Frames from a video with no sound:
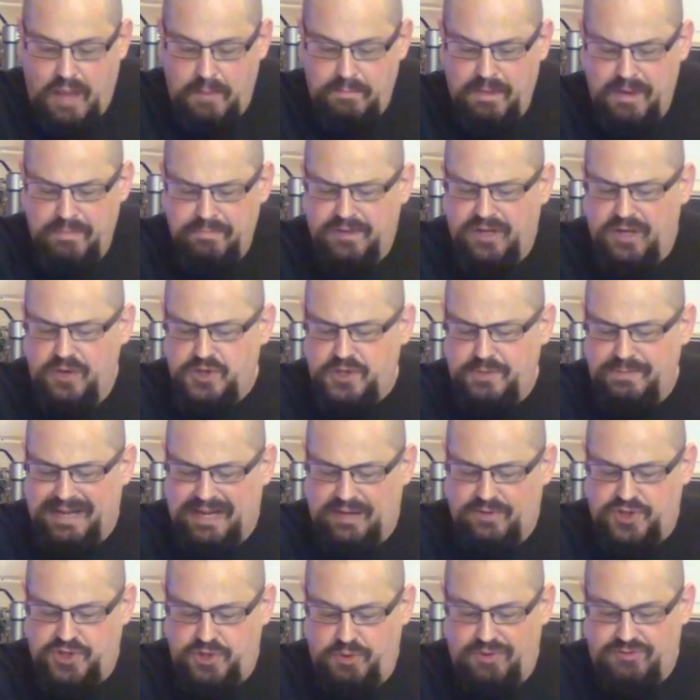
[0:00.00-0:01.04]
Mum goes
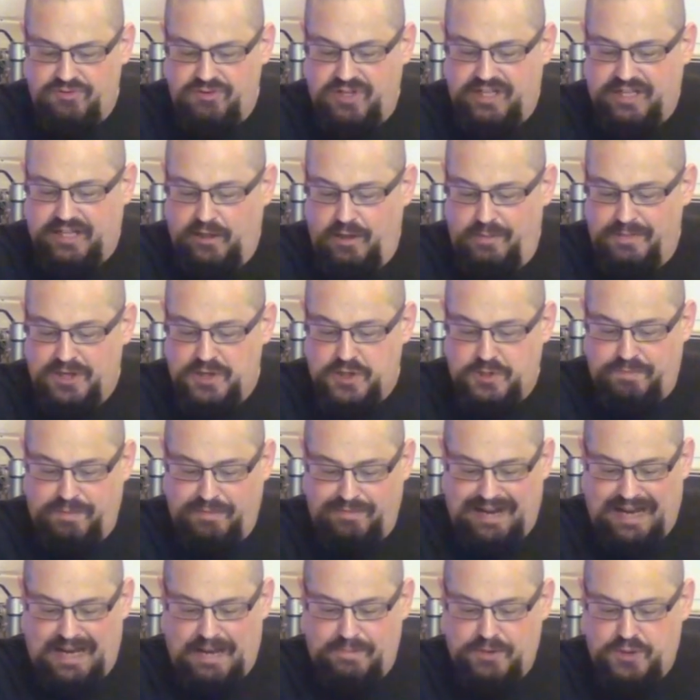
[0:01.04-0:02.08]
about two hundred kilometers
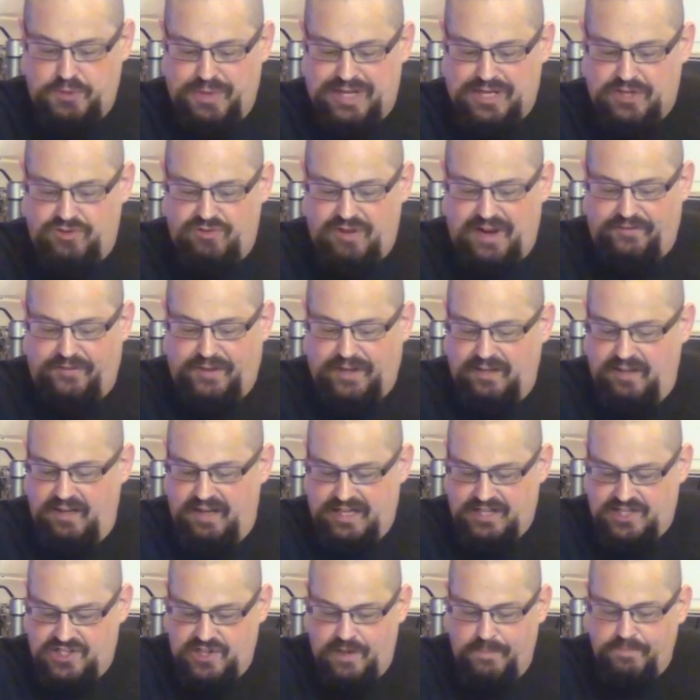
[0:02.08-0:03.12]
per hour between traffic
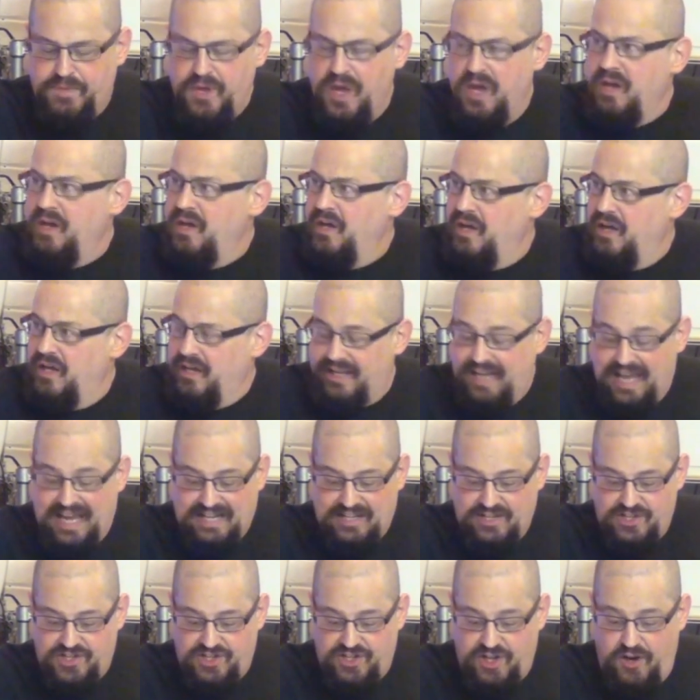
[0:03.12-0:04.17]
lights. Her
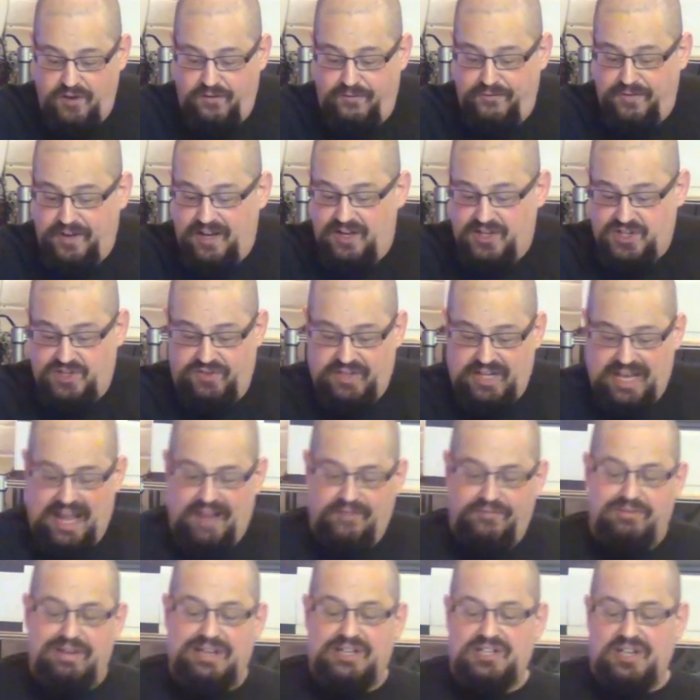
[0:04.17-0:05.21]
gait so fast that
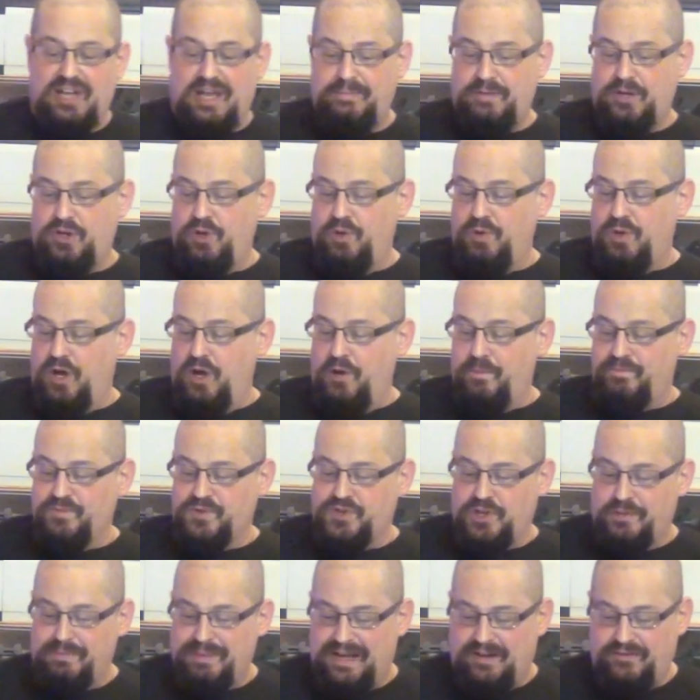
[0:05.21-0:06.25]
every time Hugh
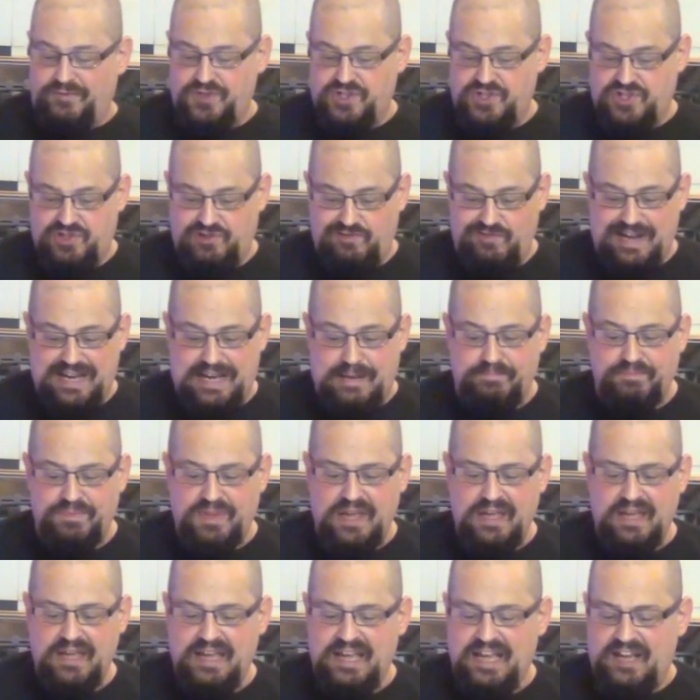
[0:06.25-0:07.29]
opens her mouth to scream,
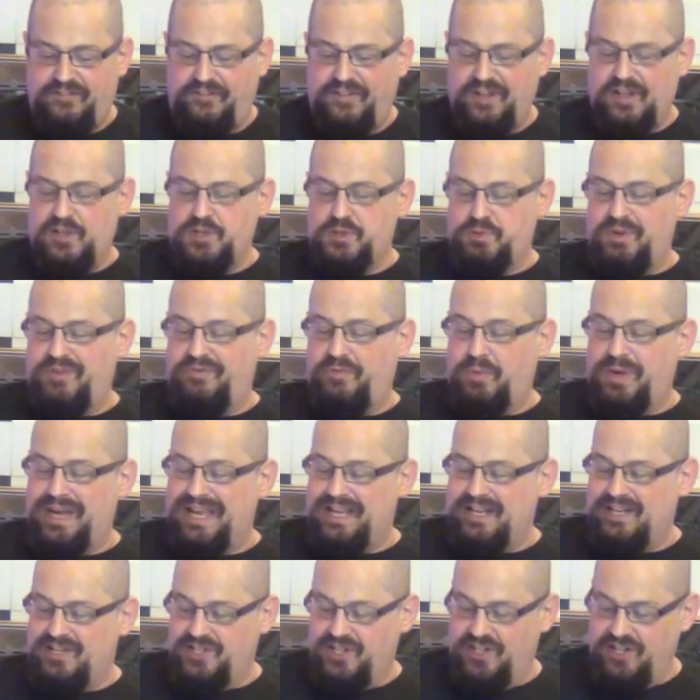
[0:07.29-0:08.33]
it fills with
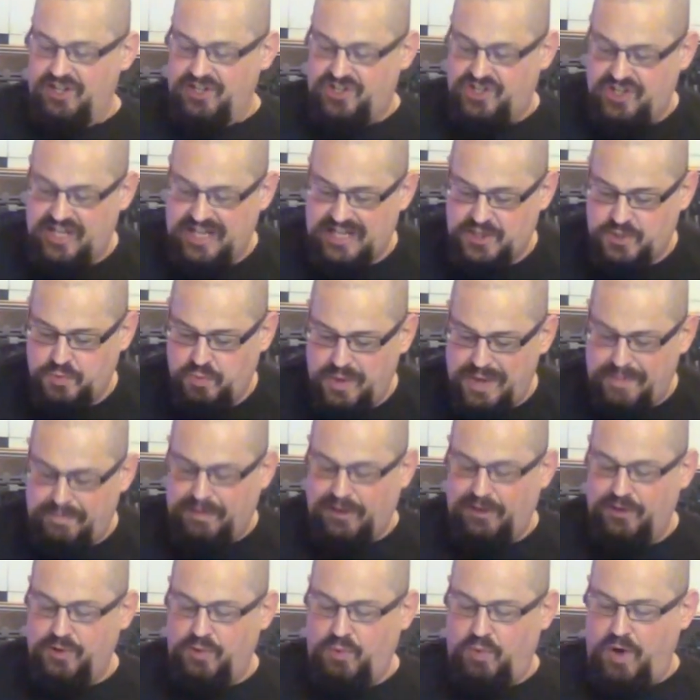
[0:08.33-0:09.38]
wind and her cheeks
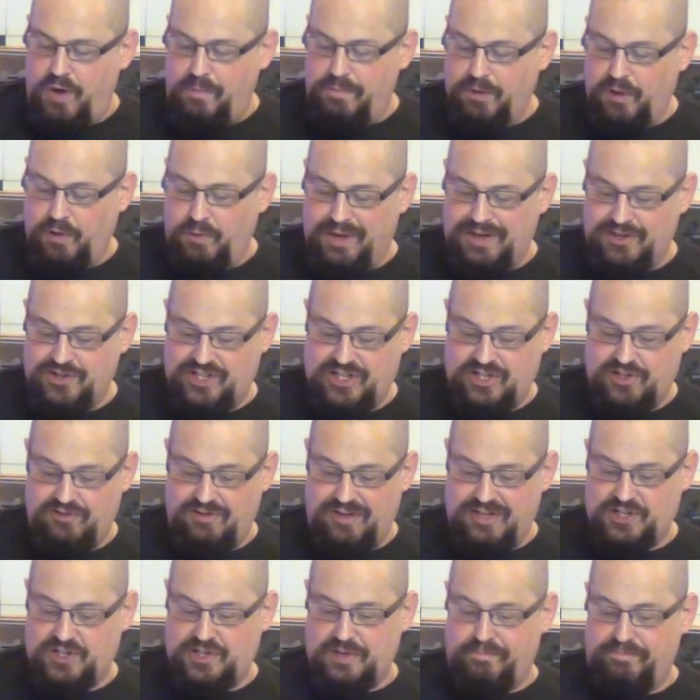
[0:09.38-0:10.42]
wibble and wobble while she
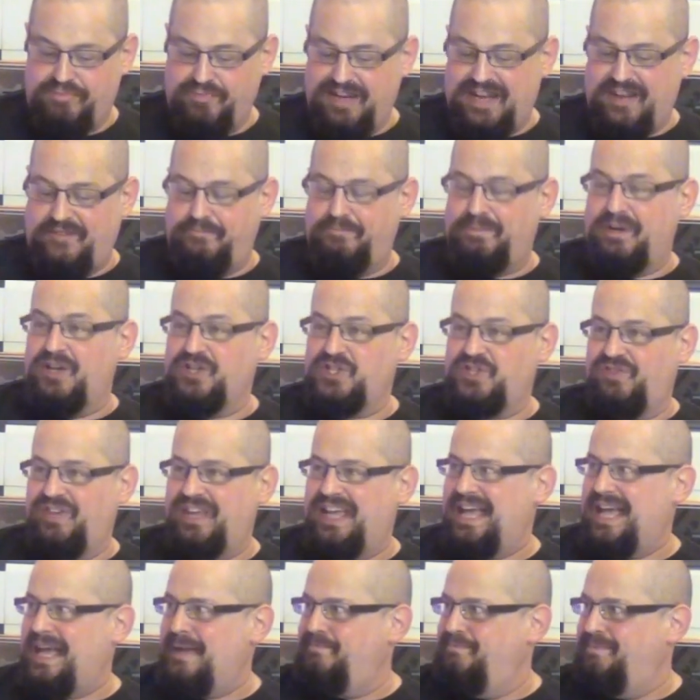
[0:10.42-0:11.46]
tries to breathe past
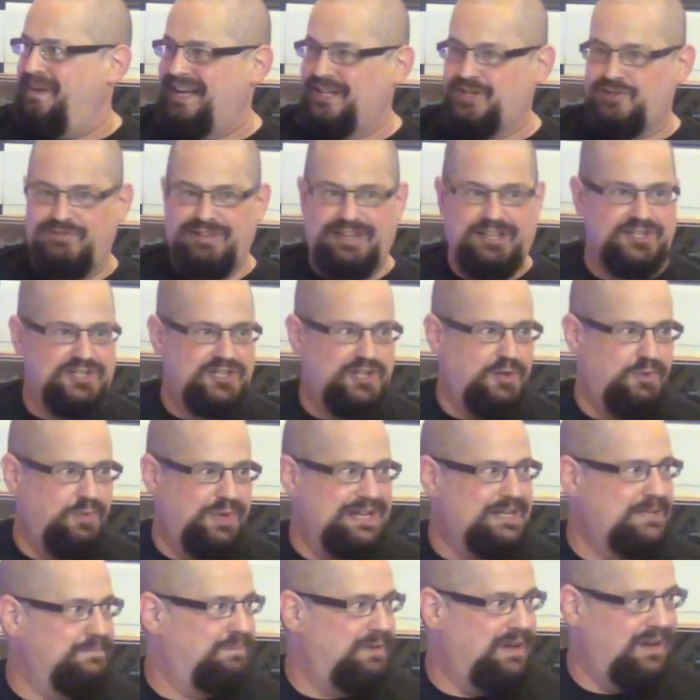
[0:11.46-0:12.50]
the air battering at her
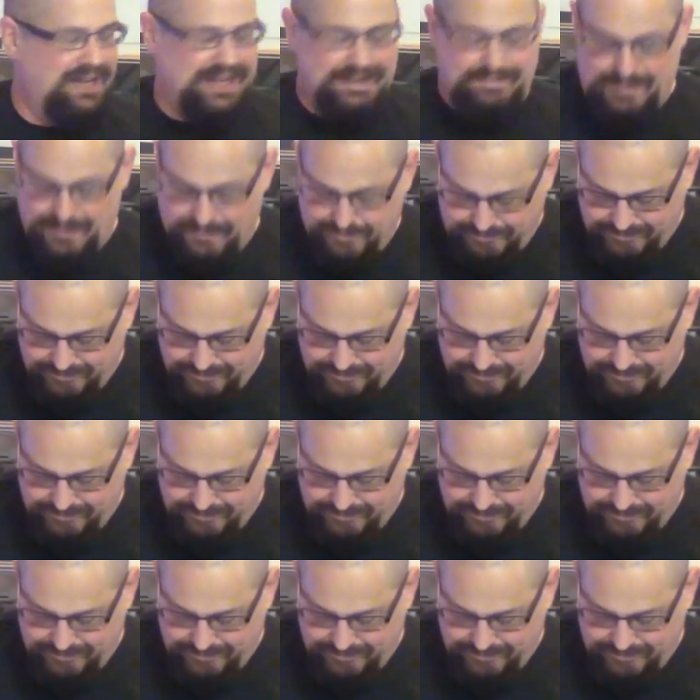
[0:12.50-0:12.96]
windpipe.